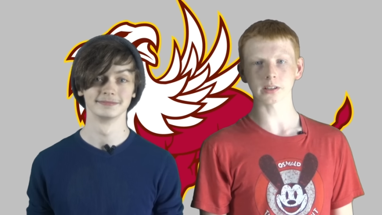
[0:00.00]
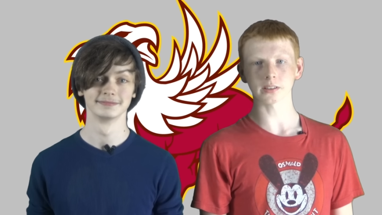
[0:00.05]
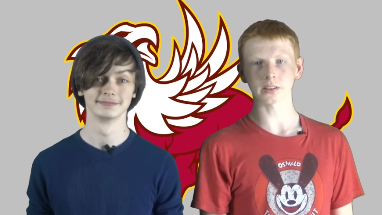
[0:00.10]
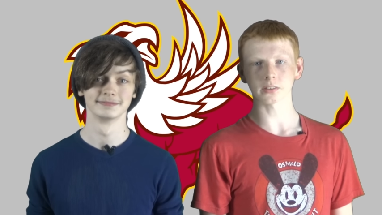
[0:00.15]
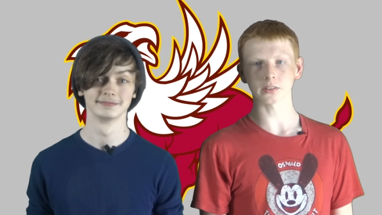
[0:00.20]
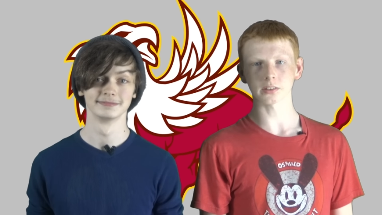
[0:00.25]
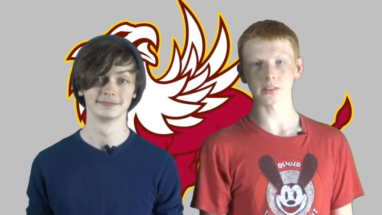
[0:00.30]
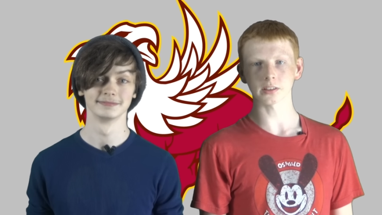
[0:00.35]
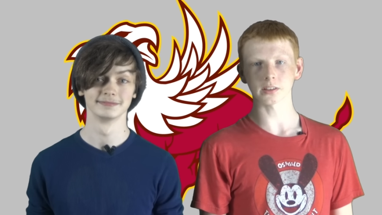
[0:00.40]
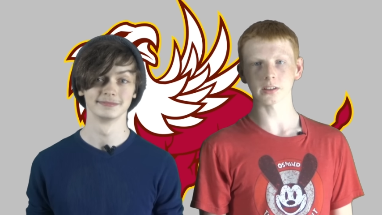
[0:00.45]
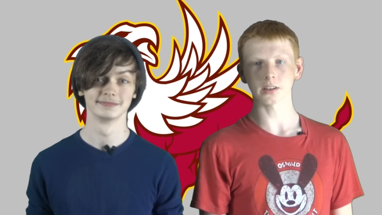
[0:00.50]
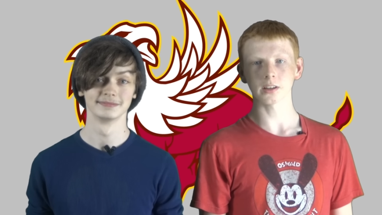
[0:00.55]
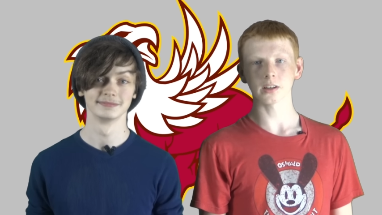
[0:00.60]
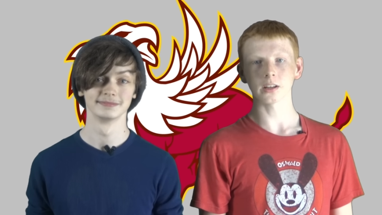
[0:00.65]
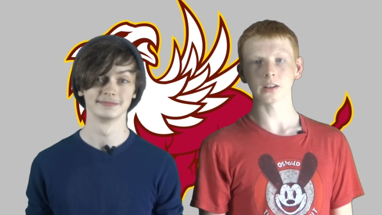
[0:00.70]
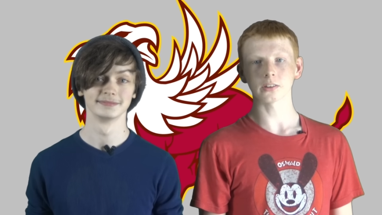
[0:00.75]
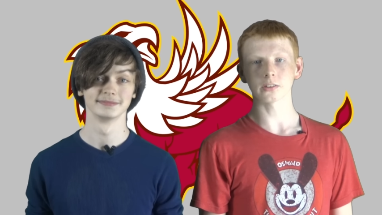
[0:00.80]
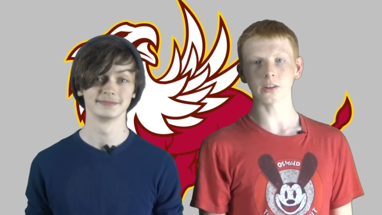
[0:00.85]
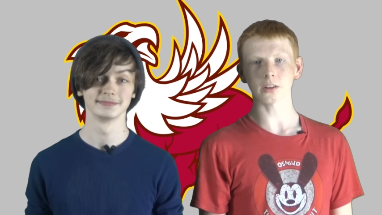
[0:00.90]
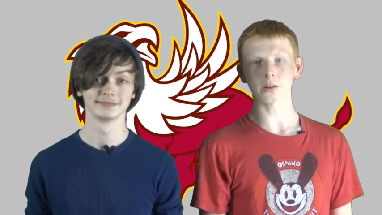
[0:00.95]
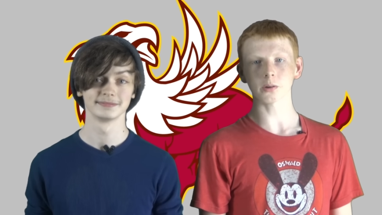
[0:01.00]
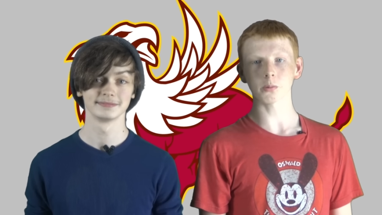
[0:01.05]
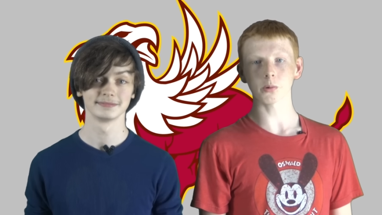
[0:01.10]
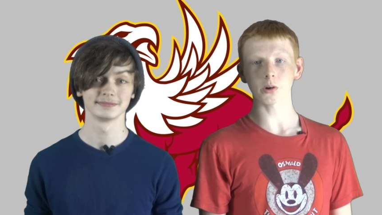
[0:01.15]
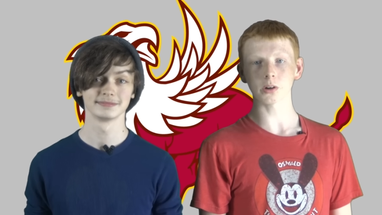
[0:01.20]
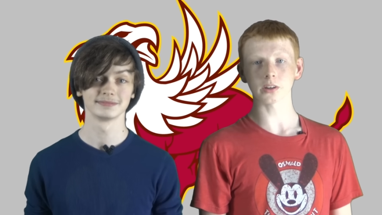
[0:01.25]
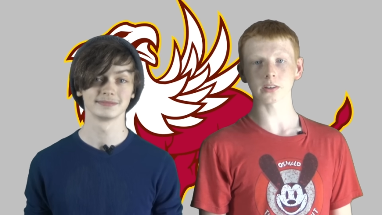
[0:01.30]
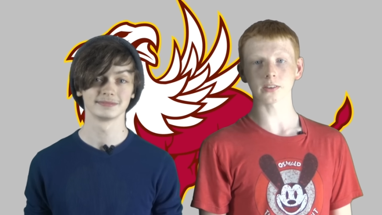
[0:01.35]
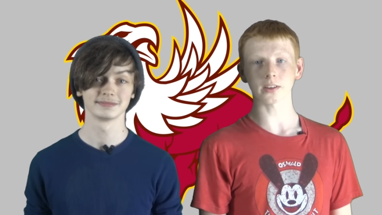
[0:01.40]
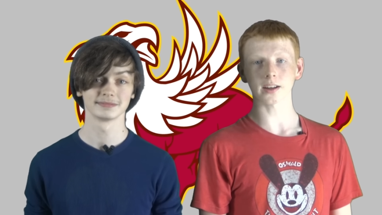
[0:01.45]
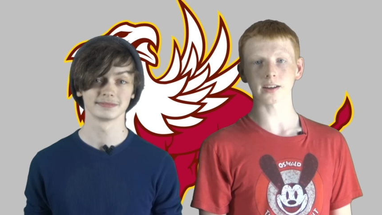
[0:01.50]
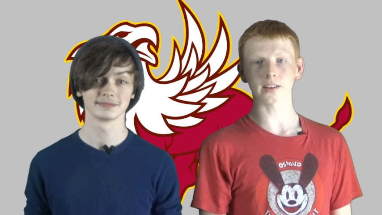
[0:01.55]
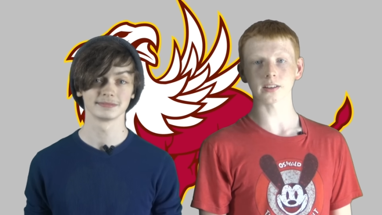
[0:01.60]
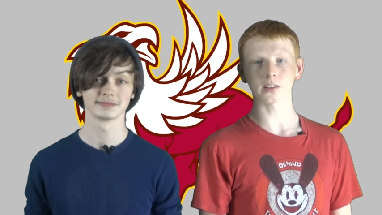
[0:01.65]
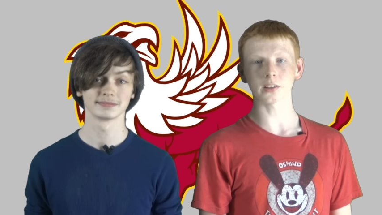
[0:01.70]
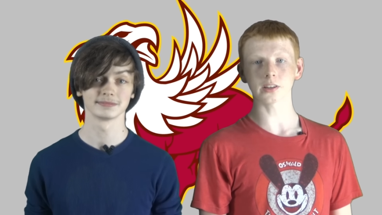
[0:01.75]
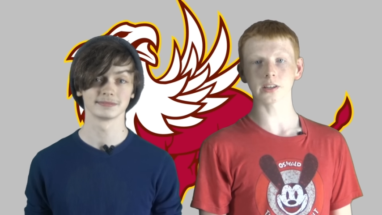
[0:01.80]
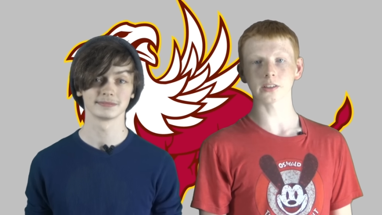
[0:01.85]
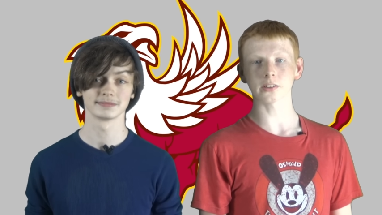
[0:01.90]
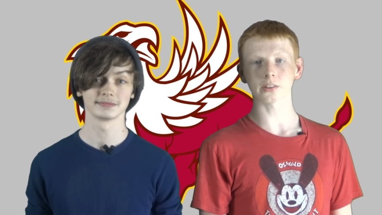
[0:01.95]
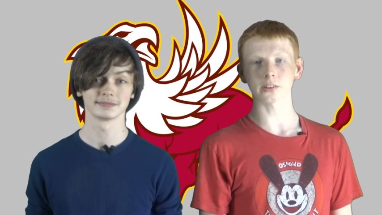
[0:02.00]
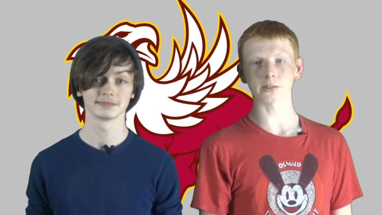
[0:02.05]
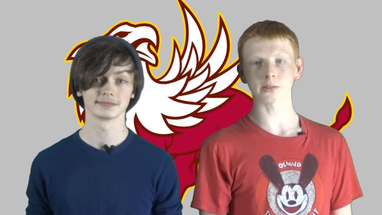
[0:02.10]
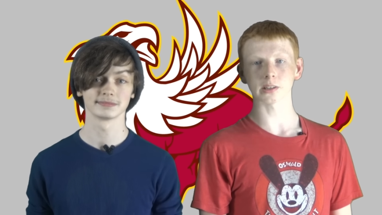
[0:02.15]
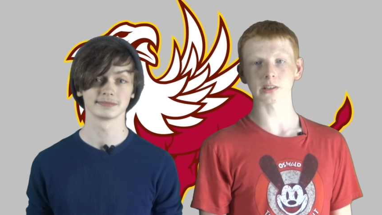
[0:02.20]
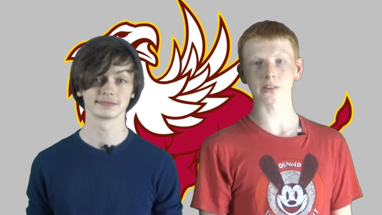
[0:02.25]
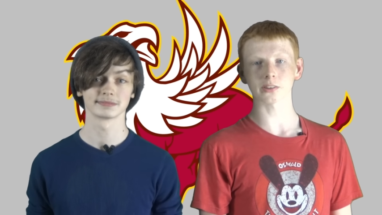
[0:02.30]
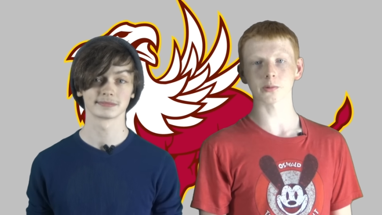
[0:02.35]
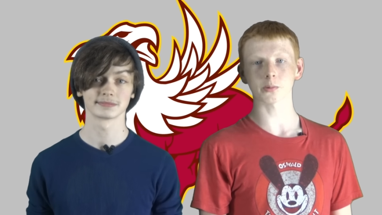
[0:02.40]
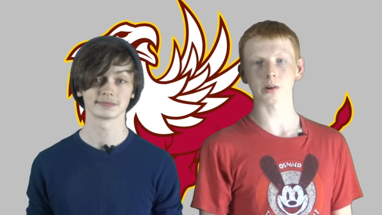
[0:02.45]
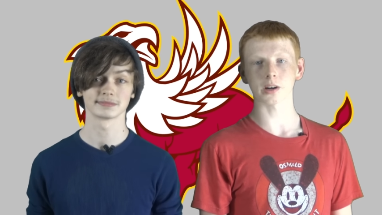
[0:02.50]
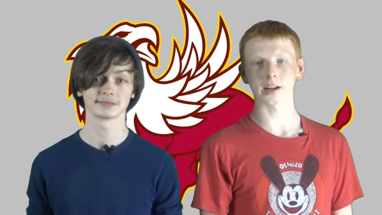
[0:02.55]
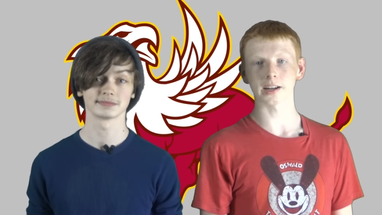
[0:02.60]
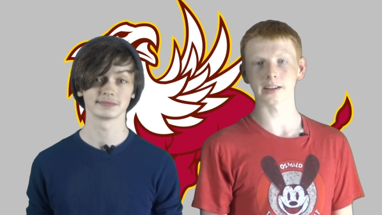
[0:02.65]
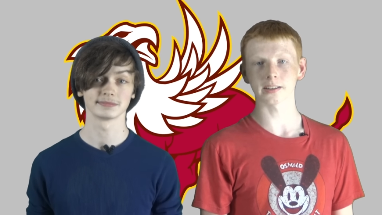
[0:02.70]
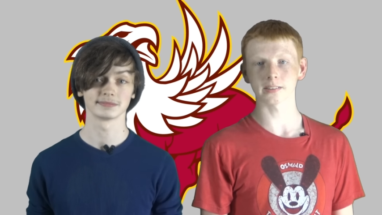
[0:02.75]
Speaker 1: this year, Sutton Ward decided to look into the reason why.